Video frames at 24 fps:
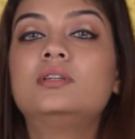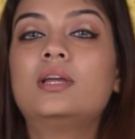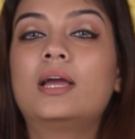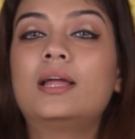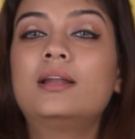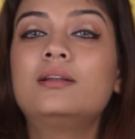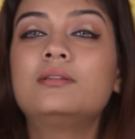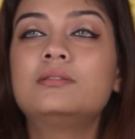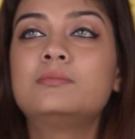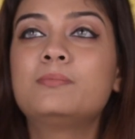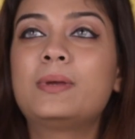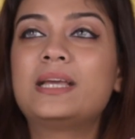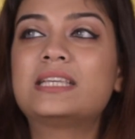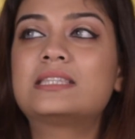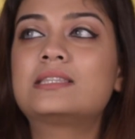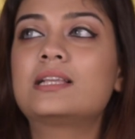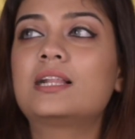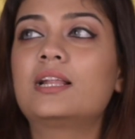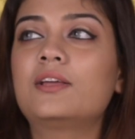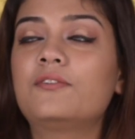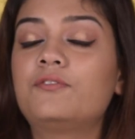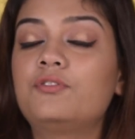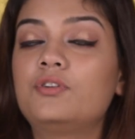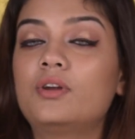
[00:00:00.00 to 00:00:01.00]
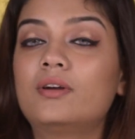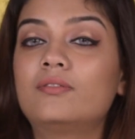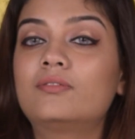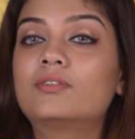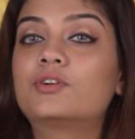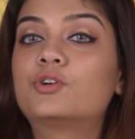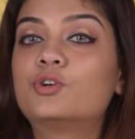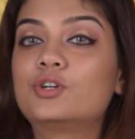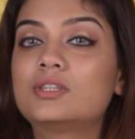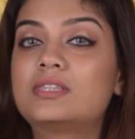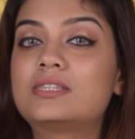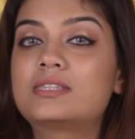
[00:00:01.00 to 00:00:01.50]
and basically if you
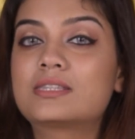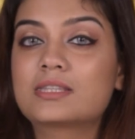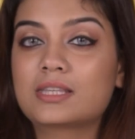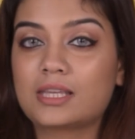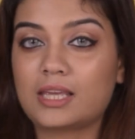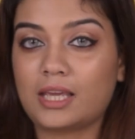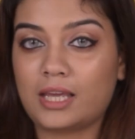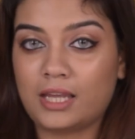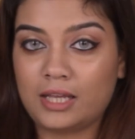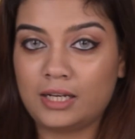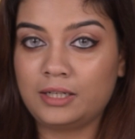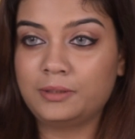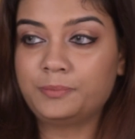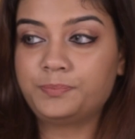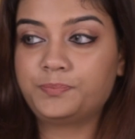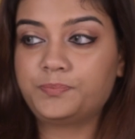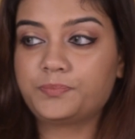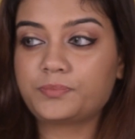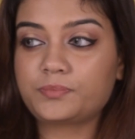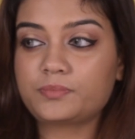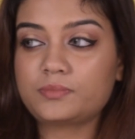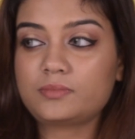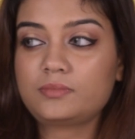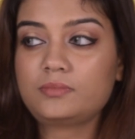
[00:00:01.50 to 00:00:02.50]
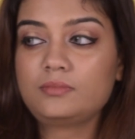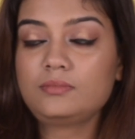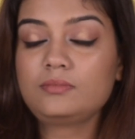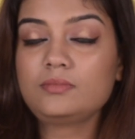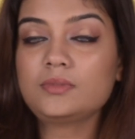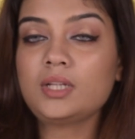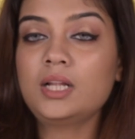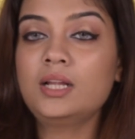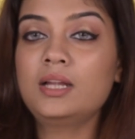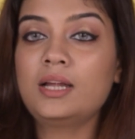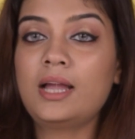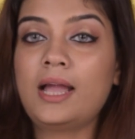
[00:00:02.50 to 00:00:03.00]
have good skin
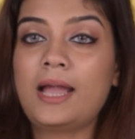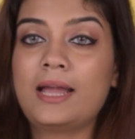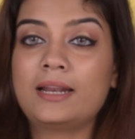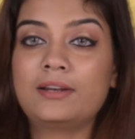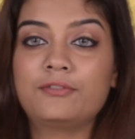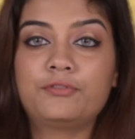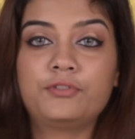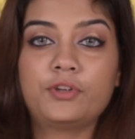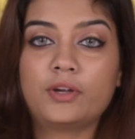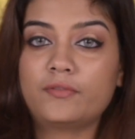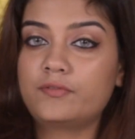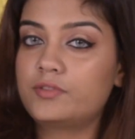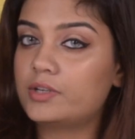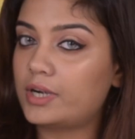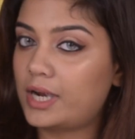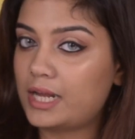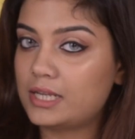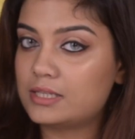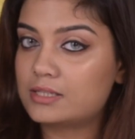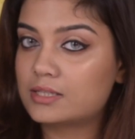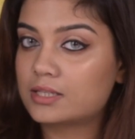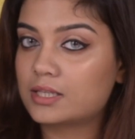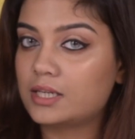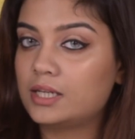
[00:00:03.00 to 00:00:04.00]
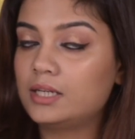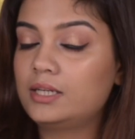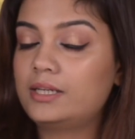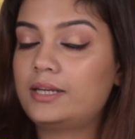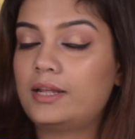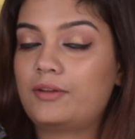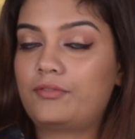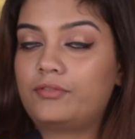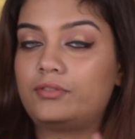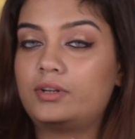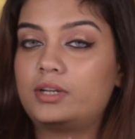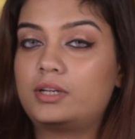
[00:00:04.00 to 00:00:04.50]
and if you have dry skin,
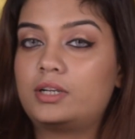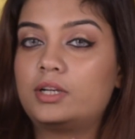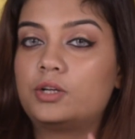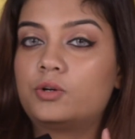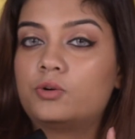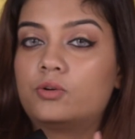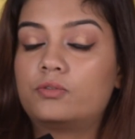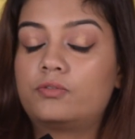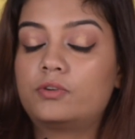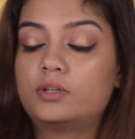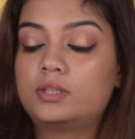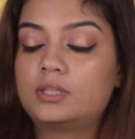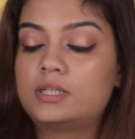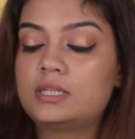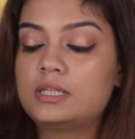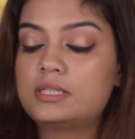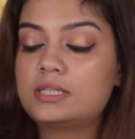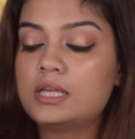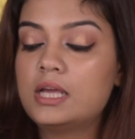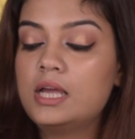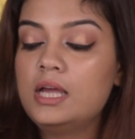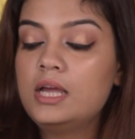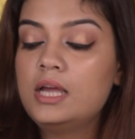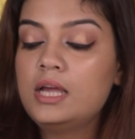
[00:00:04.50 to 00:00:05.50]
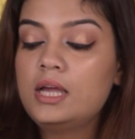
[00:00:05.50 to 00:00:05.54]
definitely go for this.